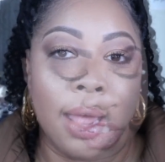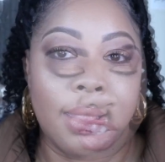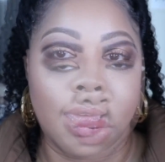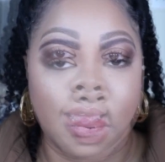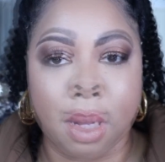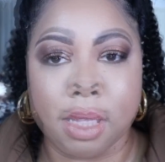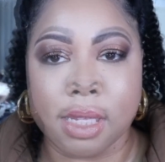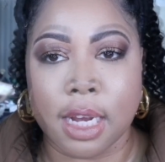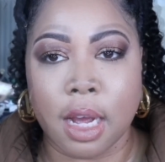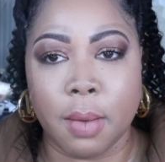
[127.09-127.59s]
I just
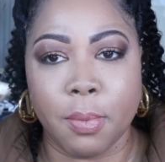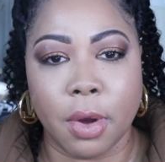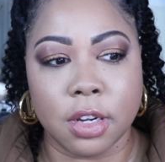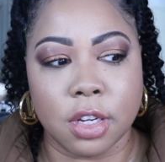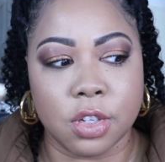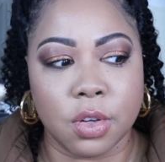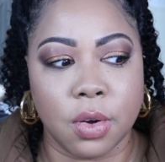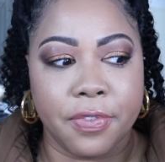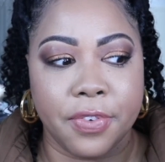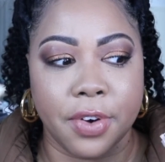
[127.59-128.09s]
wanted to come on
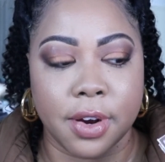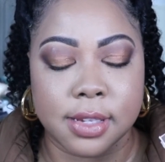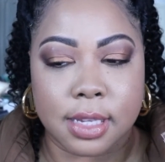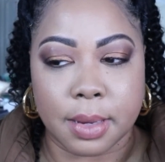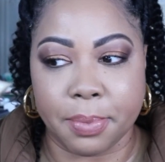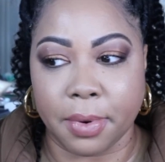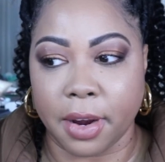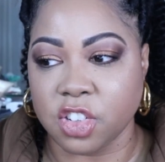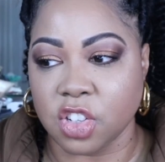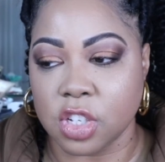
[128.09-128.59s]
and do a first
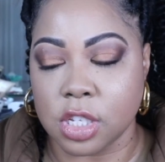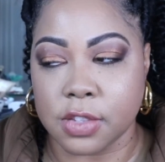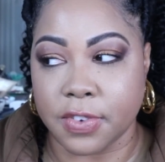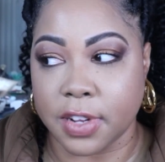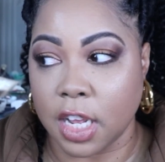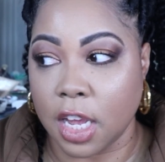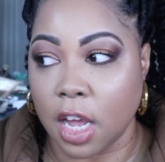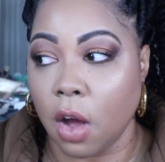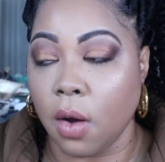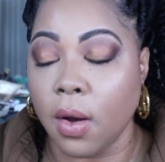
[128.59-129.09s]
impressions
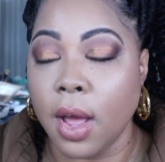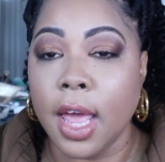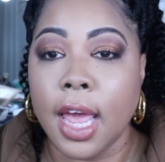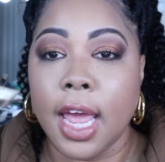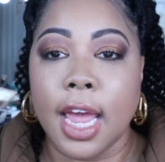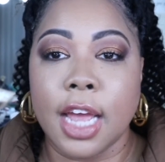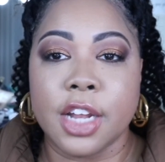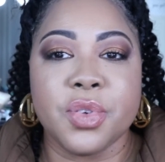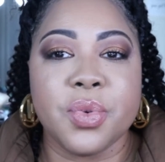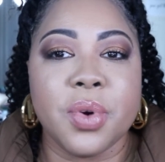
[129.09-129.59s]
video
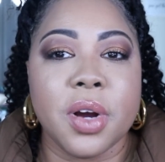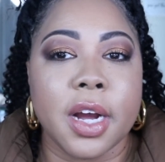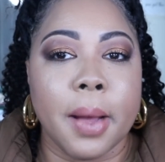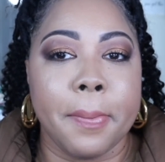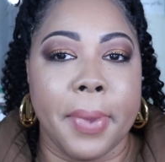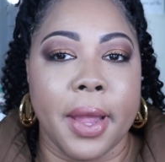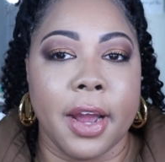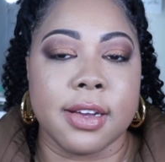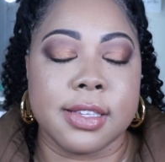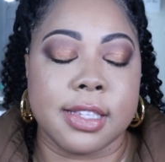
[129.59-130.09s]
and do a
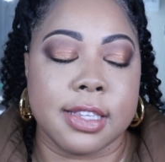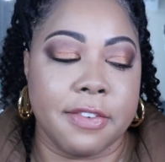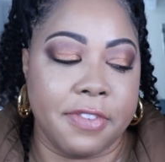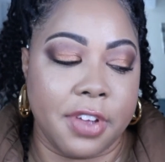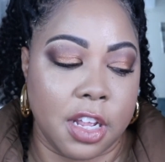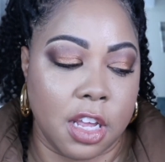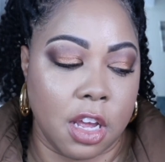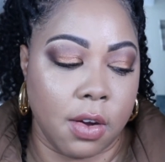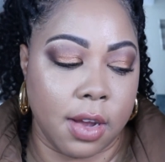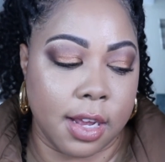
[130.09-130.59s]
comparison
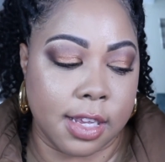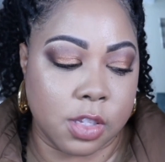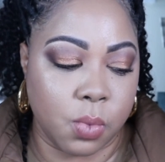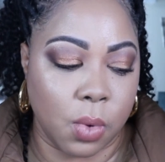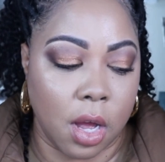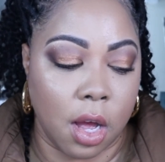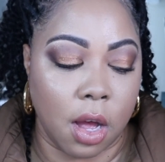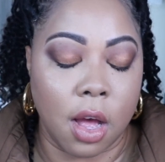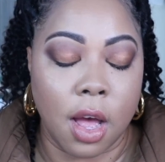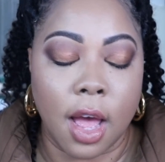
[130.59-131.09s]
video as
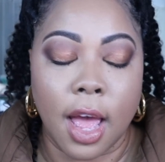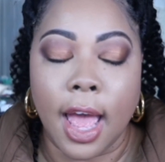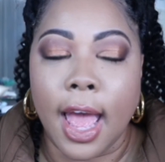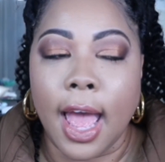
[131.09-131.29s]
well.